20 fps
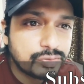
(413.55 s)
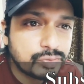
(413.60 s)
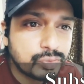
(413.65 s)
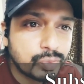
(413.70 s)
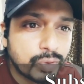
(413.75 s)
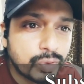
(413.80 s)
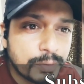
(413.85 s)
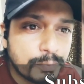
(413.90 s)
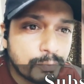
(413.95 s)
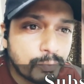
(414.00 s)

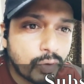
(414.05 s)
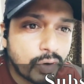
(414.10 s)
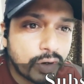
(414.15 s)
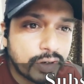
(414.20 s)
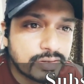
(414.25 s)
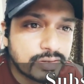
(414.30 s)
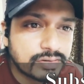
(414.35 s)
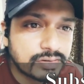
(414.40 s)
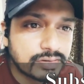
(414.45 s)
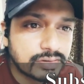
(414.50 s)
story
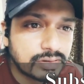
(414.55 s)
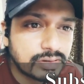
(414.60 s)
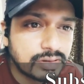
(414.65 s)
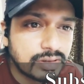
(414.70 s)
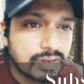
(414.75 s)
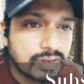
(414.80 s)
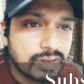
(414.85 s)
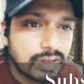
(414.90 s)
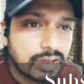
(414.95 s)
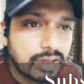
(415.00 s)
points
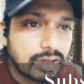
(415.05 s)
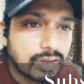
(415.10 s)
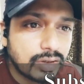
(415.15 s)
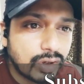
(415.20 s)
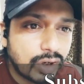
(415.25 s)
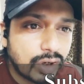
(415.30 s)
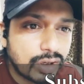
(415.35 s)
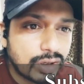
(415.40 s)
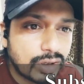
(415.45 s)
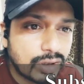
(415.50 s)

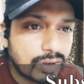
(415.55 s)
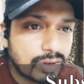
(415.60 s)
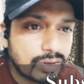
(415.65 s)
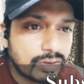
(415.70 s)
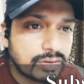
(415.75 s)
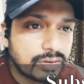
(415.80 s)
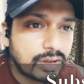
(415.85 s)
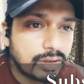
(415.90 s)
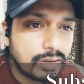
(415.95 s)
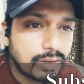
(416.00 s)

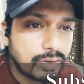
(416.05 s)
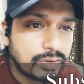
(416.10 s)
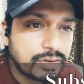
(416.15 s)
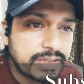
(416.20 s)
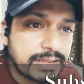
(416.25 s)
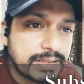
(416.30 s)
allow